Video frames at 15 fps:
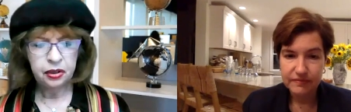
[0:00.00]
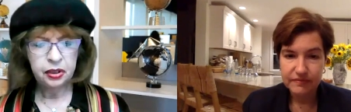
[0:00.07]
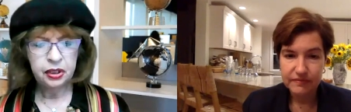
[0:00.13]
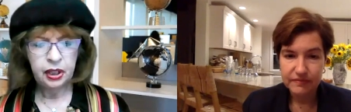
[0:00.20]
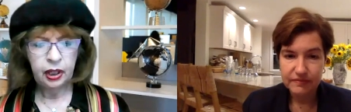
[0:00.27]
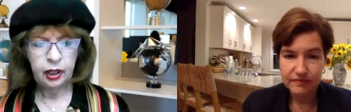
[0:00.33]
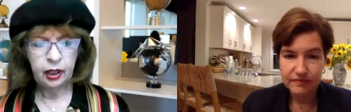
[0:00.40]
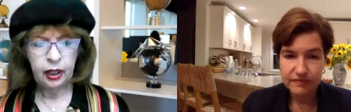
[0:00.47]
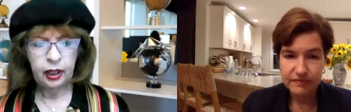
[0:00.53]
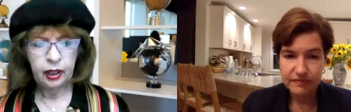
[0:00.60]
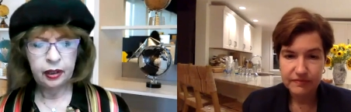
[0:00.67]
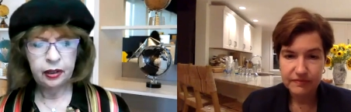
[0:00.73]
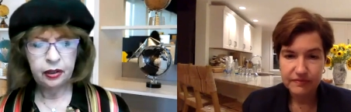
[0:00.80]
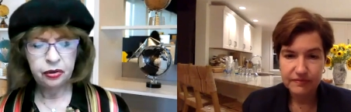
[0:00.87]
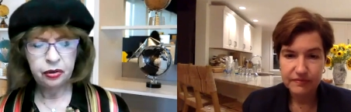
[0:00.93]
Speaker 1: seeing, in
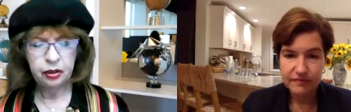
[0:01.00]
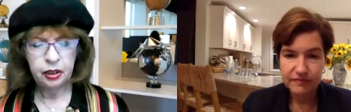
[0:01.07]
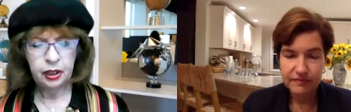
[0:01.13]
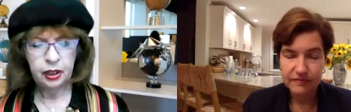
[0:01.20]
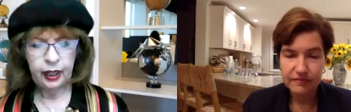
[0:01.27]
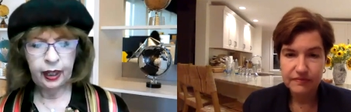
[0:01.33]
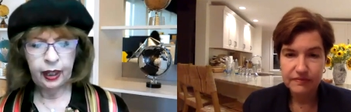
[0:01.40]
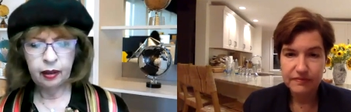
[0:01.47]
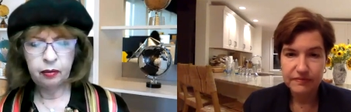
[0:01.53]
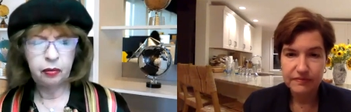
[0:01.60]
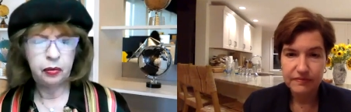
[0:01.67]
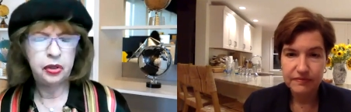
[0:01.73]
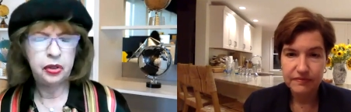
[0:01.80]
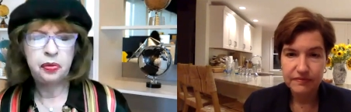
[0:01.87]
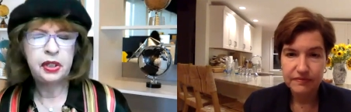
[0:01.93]
addition to that,
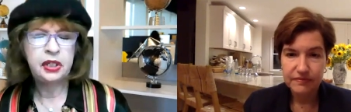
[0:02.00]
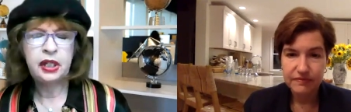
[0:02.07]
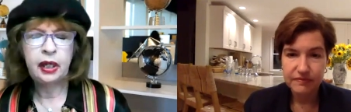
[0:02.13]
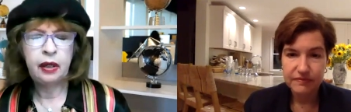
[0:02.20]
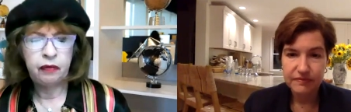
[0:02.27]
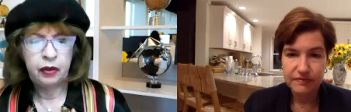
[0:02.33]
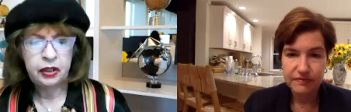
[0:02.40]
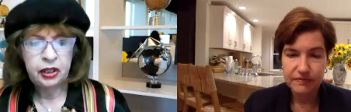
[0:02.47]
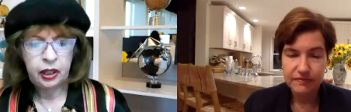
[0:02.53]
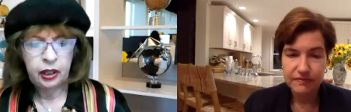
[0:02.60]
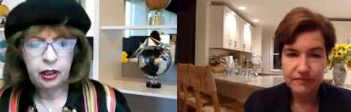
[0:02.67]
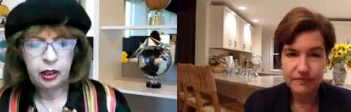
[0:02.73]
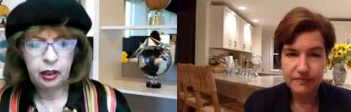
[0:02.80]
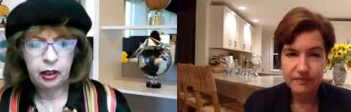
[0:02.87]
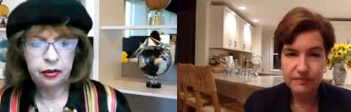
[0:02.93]
which we see every 10
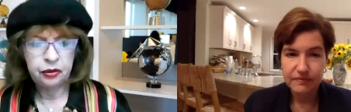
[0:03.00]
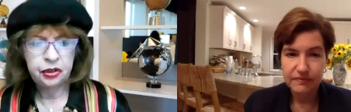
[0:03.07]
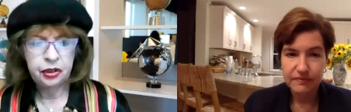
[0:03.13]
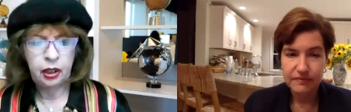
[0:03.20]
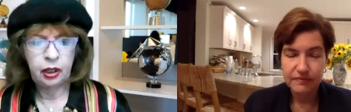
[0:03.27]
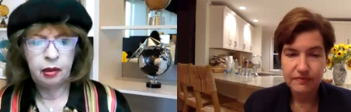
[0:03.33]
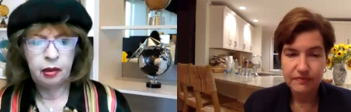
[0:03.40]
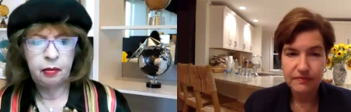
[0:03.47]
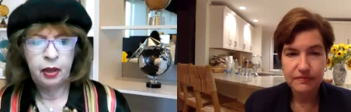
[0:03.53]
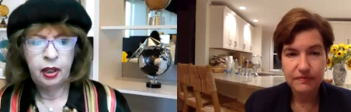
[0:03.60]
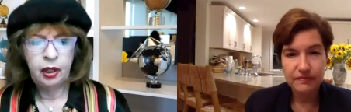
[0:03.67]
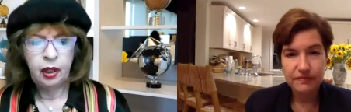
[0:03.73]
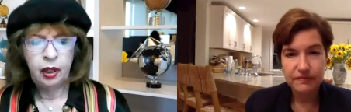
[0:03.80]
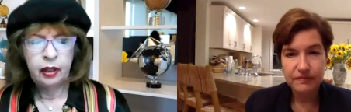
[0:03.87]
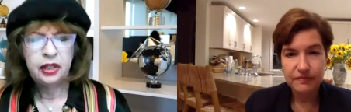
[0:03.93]
years, um,
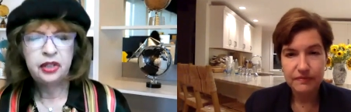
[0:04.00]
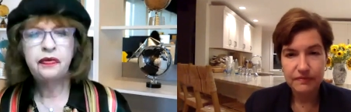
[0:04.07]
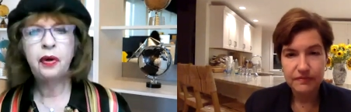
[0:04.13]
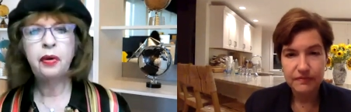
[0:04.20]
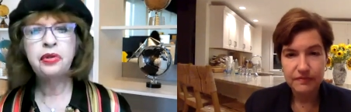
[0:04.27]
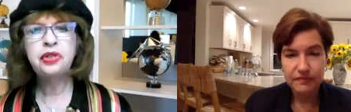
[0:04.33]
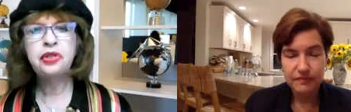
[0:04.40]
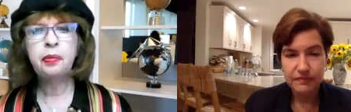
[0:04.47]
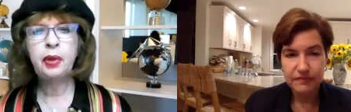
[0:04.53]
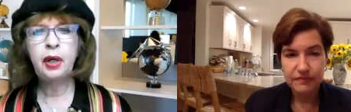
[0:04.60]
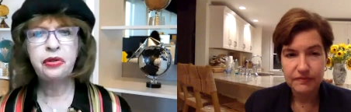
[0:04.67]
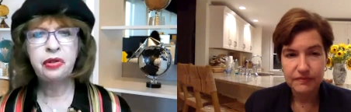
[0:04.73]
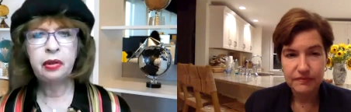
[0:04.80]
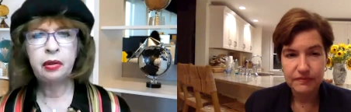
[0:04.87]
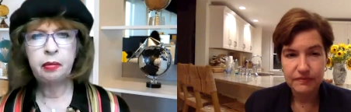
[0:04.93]
these voter
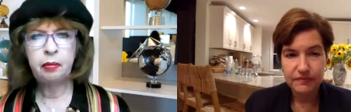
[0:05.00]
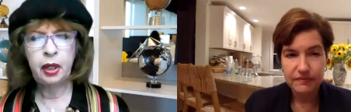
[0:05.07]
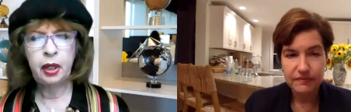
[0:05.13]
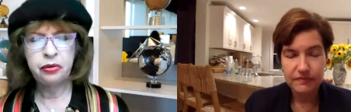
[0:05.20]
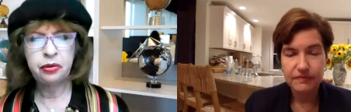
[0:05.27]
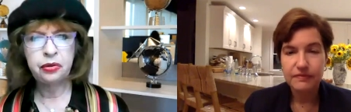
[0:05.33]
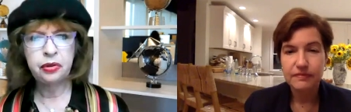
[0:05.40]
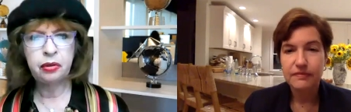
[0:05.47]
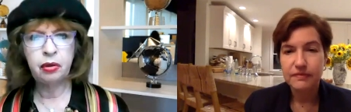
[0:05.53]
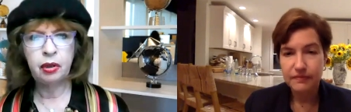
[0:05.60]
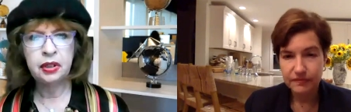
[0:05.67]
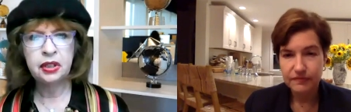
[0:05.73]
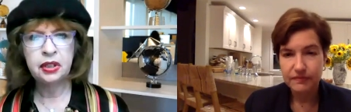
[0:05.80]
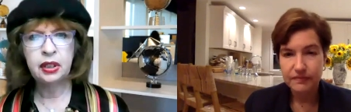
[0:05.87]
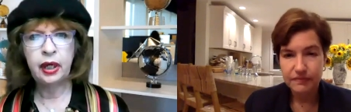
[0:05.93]
suppression measures
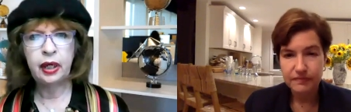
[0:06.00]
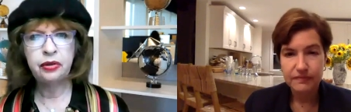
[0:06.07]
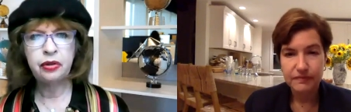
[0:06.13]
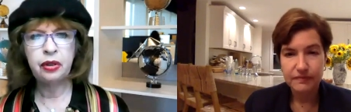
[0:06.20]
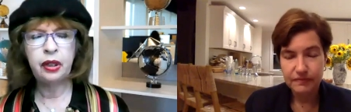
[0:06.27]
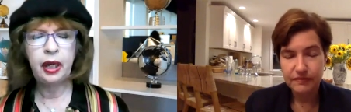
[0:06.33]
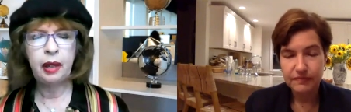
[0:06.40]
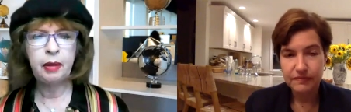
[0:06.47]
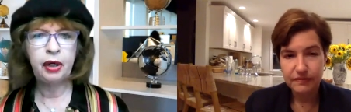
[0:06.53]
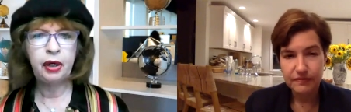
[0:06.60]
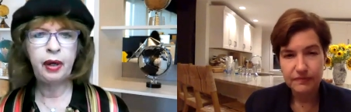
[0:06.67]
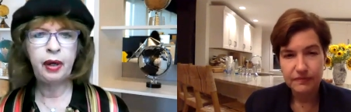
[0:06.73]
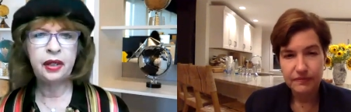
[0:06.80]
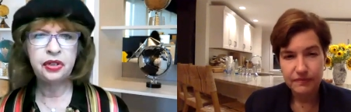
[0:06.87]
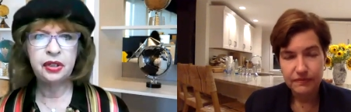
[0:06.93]
across the nation.
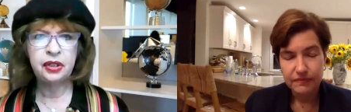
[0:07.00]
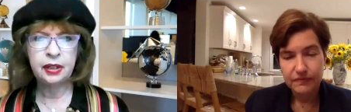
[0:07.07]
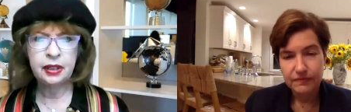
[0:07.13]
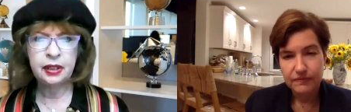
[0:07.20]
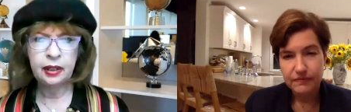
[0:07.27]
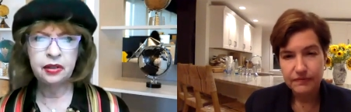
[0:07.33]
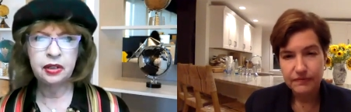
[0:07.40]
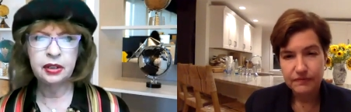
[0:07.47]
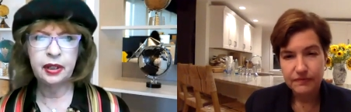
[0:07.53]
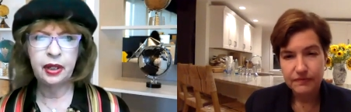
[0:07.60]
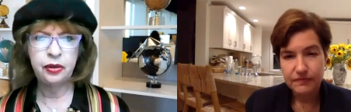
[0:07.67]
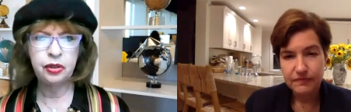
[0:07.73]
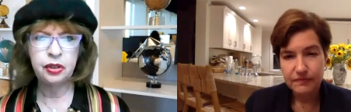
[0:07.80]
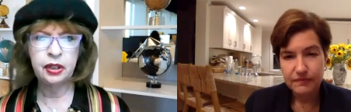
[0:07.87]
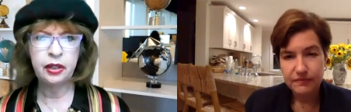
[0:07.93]
Democrats in the Texas
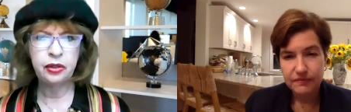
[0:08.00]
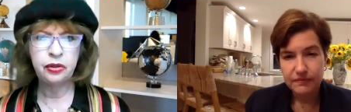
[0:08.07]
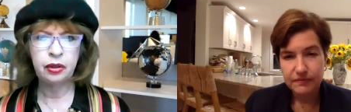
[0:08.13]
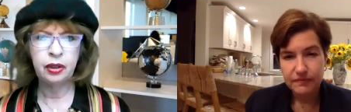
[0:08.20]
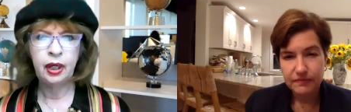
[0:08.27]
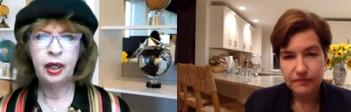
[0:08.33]
legislature